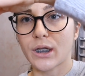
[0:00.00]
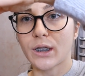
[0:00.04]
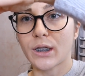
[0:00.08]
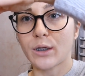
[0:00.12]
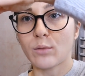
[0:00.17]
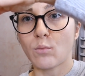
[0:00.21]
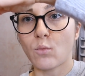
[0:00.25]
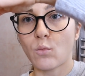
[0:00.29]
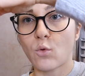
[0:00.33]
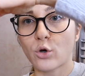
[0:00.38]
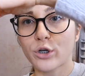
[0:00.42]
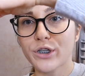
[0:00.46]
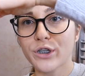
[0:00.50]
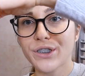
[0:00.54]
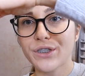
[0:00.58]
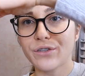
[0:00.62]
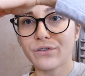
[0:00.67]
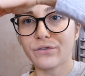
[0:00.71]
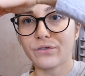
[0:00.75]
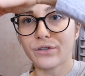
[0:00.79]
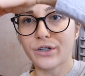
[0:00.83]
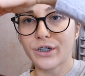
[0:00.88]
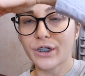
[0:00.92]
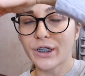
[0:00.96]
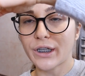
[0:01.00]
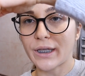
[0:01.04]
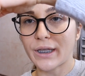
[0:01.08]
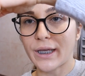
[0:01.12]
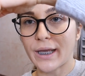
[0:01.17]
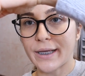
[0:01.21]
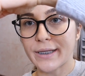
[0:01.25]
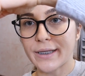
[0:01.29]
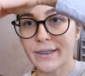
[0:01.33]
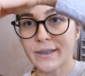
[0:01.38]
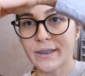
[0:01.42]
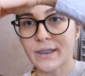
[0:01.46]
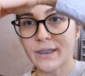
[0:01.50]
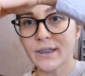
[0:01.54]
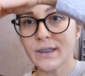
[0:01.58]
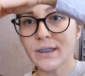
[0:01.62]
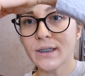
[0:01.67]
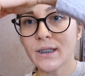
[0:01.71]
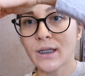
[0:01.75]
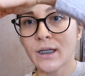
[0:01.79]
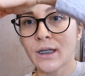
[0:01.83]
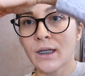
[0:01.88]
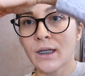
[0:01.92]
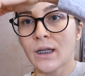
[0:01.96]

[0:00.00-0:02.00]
In more severe cases,